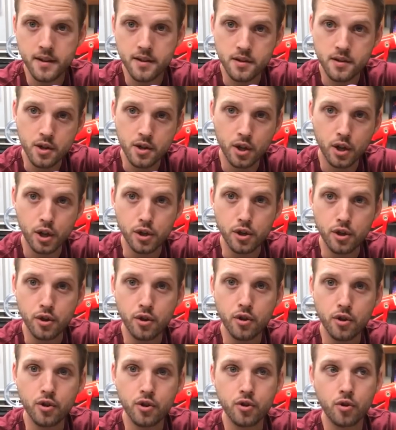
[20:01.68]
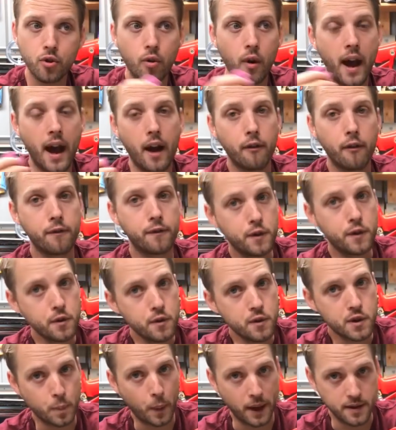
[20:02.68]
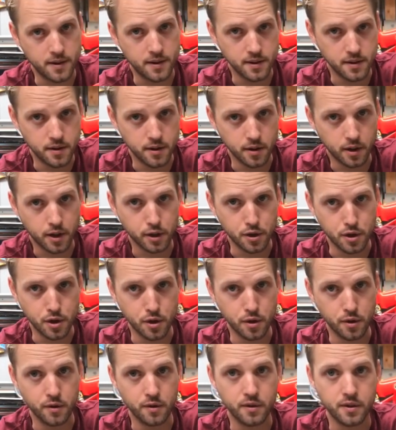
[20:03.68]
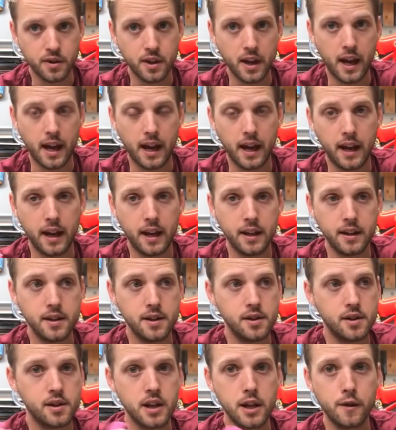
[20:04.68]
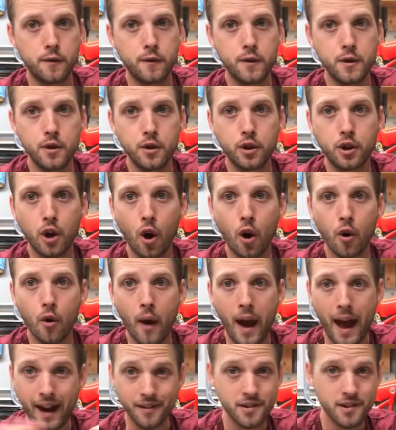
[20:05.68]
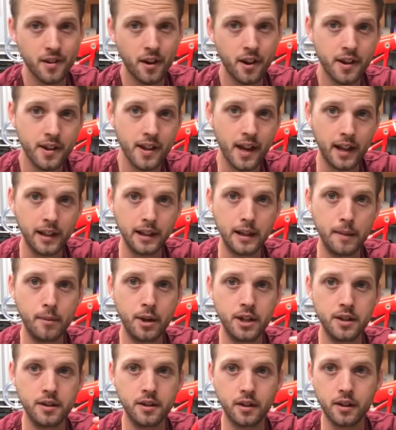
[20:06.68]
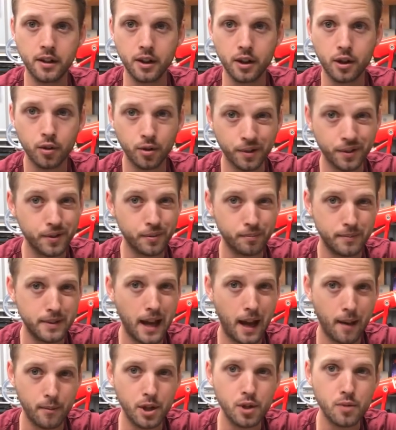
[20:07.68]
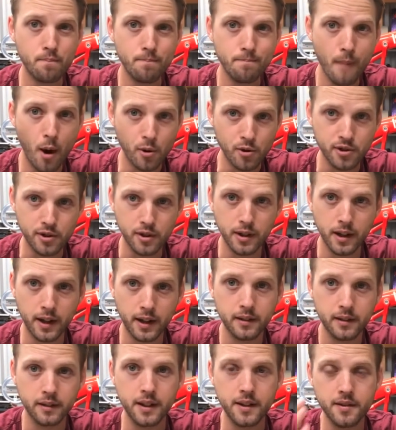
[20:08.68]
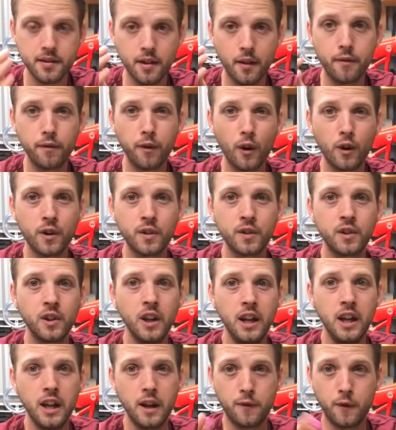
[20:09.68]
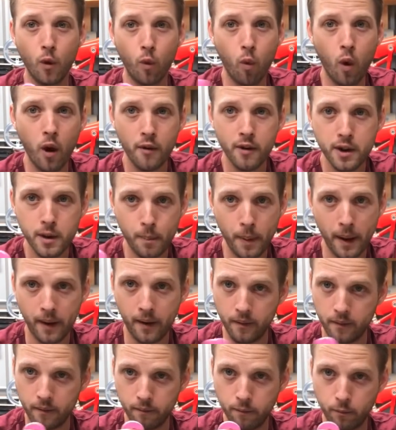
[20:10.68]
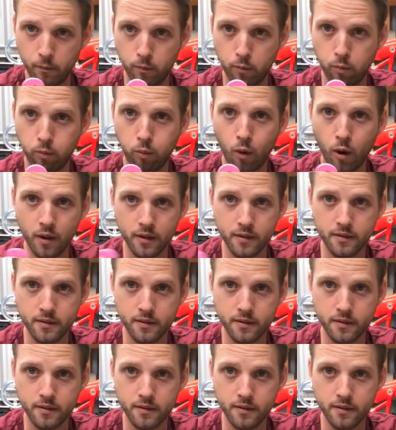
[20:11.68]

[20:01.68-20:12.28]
you can use or how few spaces you can use. And if you go outside of that limit, you're going to cause some damage, most likely. So Fox, if you're worried about what